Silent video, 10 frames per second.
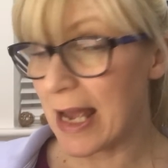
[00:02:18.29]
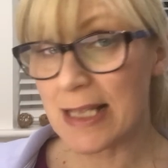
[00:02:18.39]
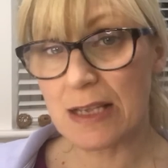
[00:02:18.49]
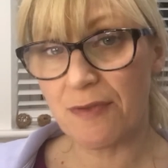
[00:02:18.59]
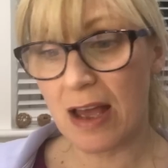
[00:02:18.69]

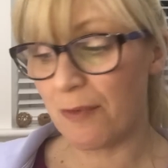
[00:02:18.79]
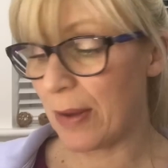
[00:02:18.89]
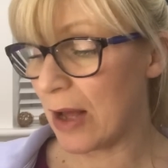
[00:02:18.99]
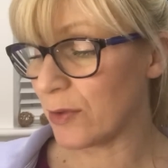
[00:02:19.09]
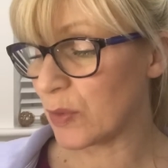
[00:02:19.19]

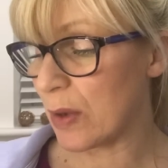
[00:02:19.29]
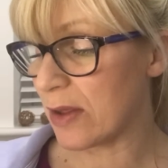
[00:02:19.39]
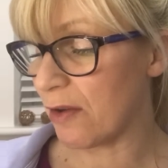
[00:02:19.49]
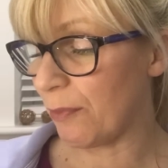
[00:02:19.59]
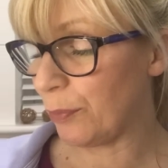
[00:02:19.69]
£85
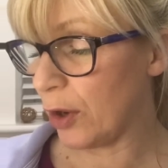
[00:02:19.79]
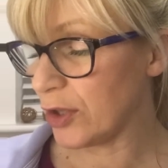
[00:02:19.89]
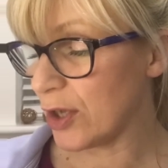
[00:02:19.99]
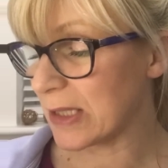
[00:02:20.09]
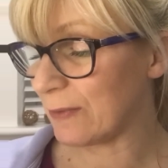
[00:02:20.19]
worth of
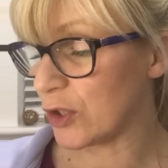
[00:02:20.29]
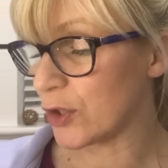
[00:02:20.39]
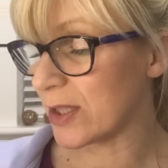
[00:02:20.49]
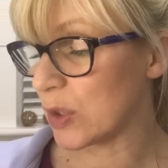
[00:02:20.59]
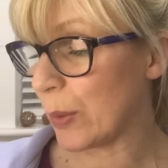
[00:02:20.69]
products for
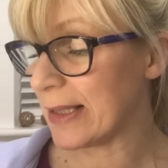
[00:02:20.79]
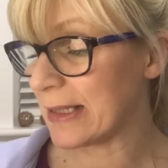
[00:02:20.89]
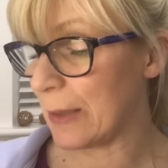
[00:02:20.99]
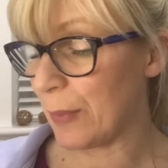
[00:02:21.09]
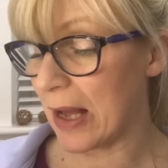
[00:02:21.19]
just
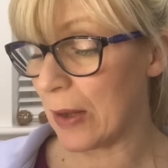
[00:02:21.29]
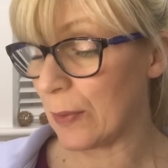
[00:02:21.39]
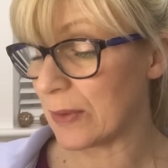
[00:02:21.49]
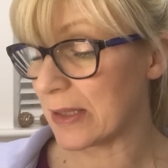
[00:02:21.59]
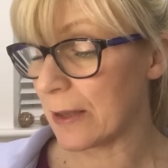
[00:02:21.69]

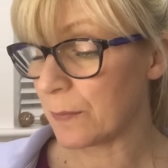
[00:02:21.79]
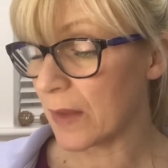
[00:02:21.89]
£20.